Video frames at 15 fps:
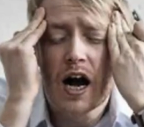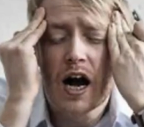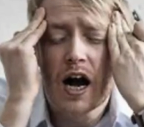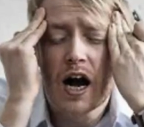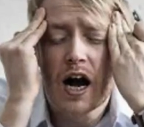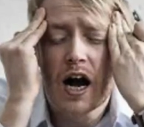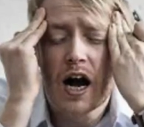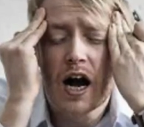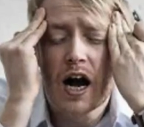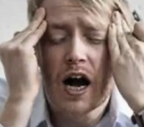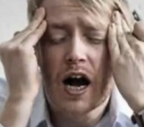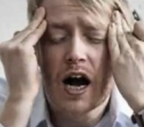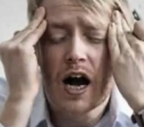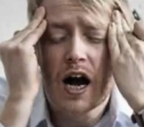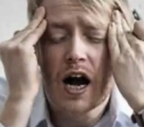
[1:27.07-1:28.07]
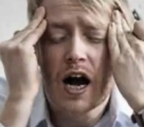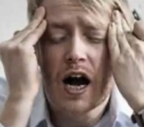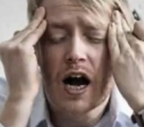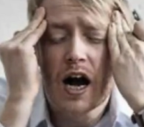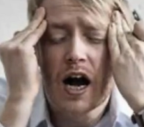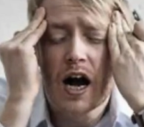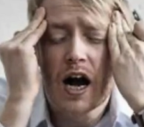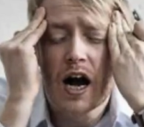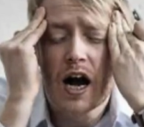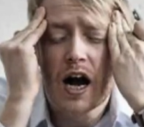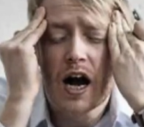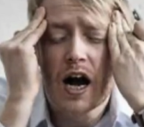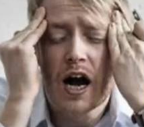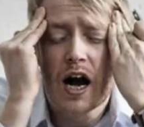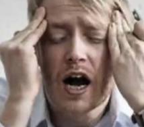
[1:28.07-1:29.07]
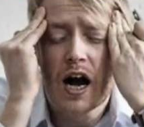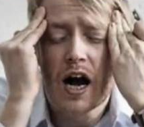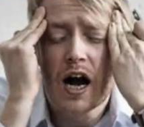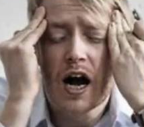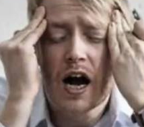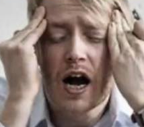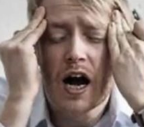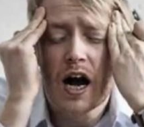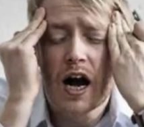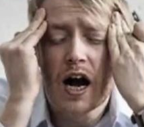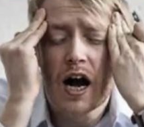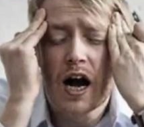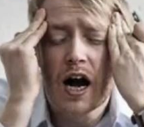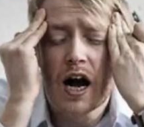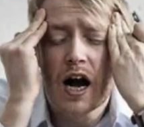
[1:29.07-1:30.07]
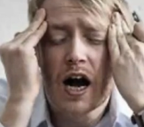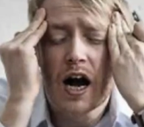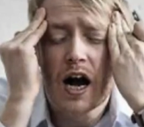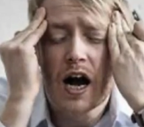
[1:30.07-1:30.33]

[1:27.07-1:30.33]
[no speech]